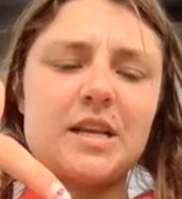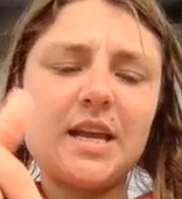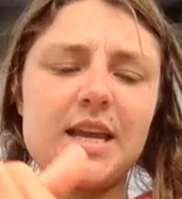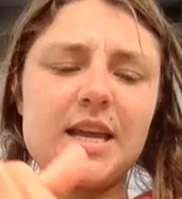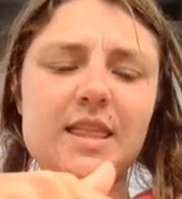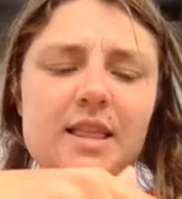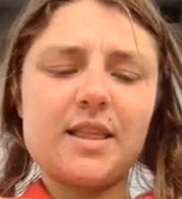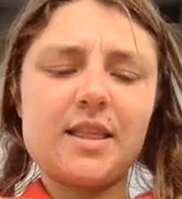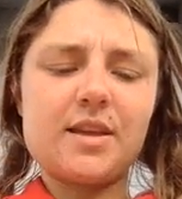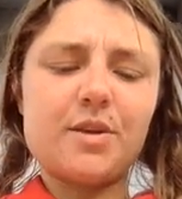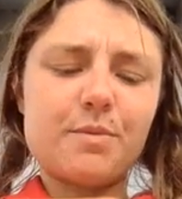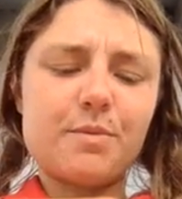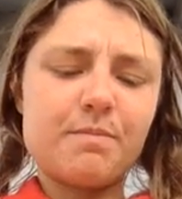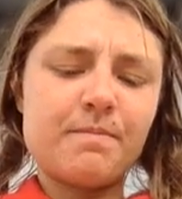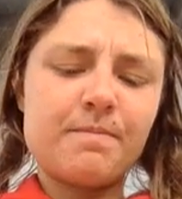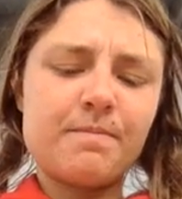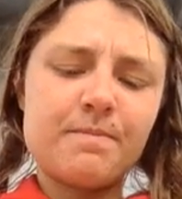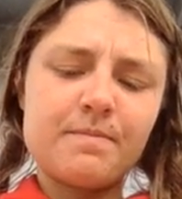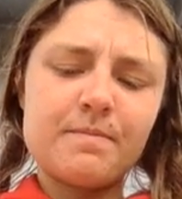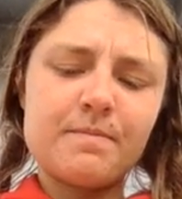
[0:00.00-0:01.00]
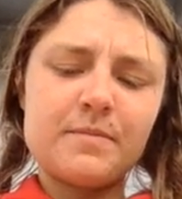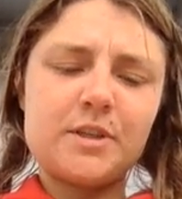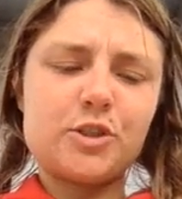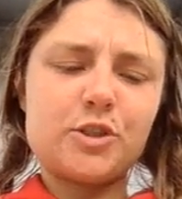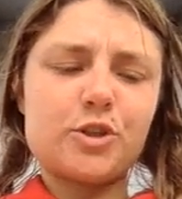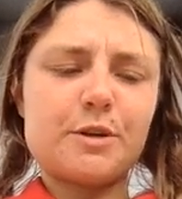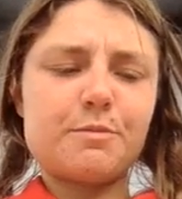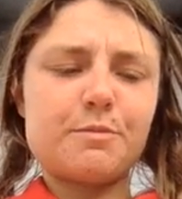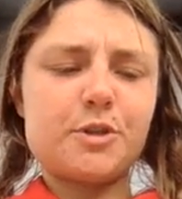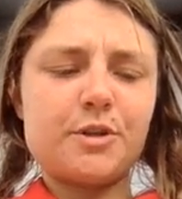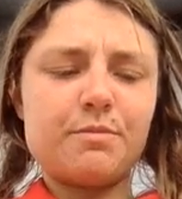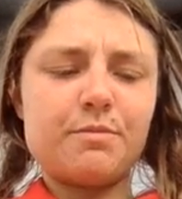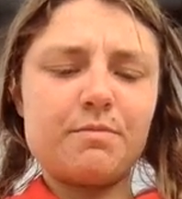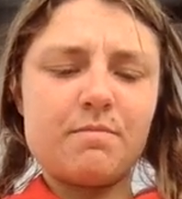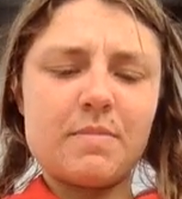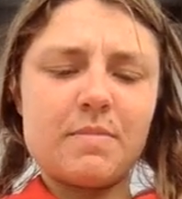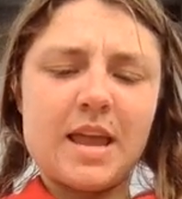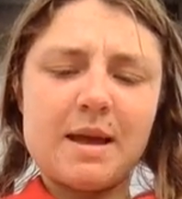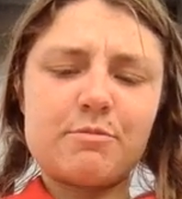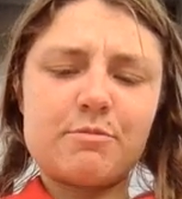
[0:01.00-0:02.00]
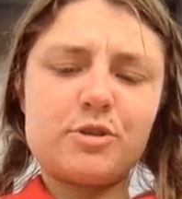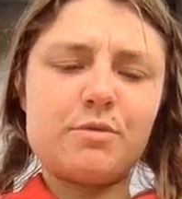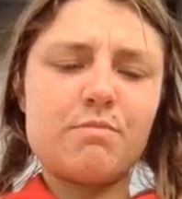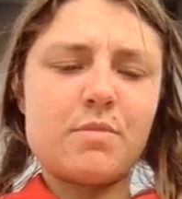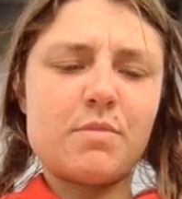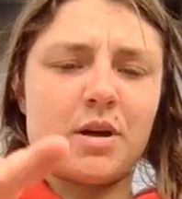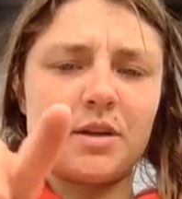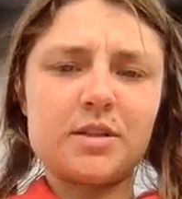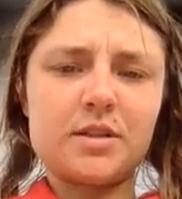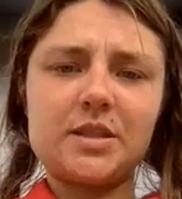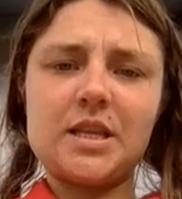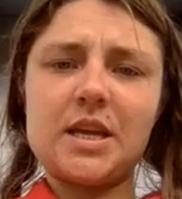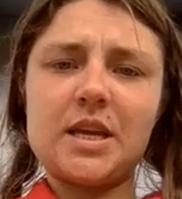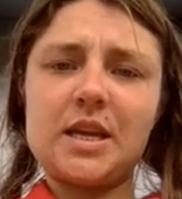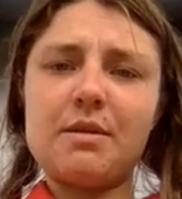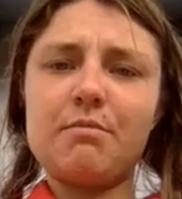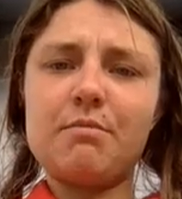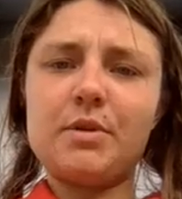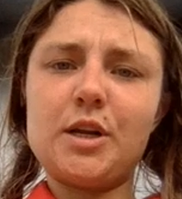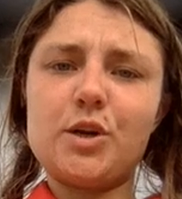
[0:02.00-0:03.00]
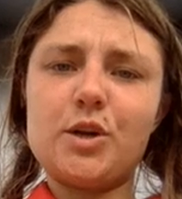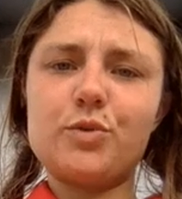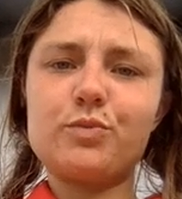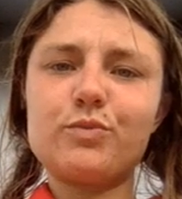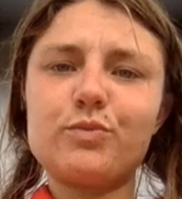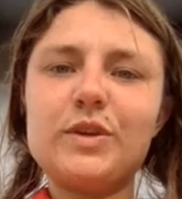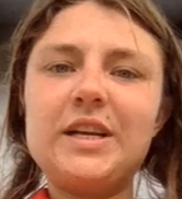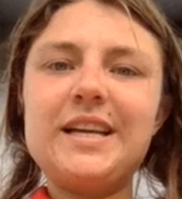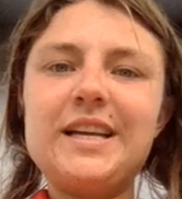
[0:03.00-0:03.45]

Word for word: in the little description caption box thingy below.